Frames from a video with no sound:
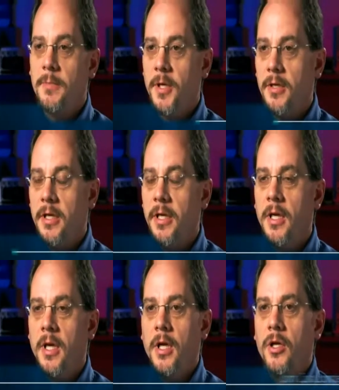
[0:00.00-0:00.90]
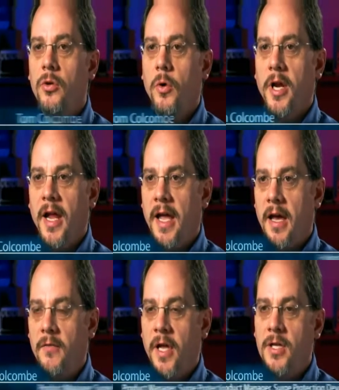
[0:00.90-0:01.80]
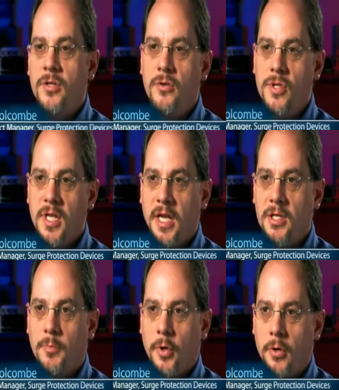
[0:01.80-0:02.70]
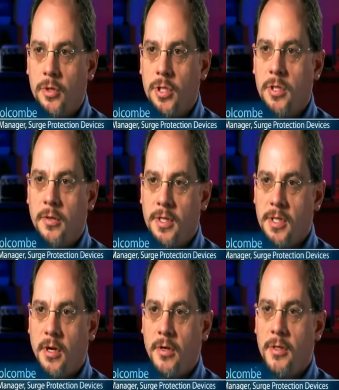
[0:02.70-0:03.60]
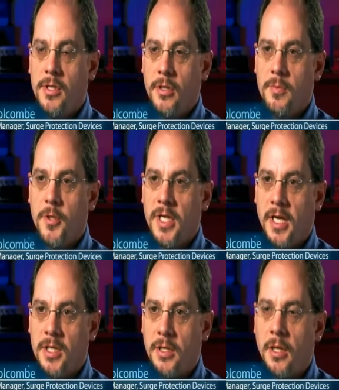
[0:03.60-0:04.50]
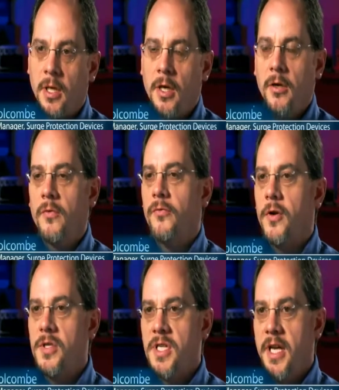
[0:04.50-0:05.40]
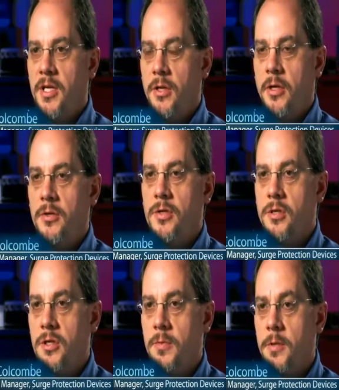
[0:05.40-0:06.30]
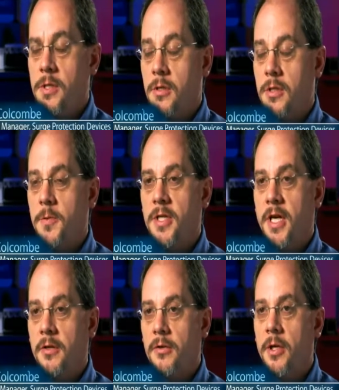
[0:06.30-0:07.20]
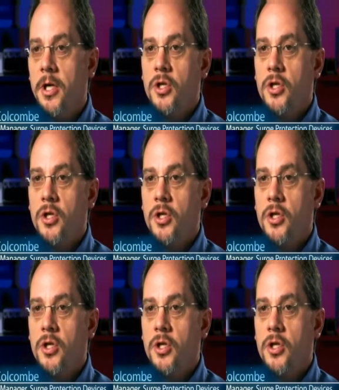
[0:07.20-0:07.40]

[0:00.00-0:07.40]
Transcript: Typically, you want to have a two-stage approach to installing surge protection. Your first stage on your surge protector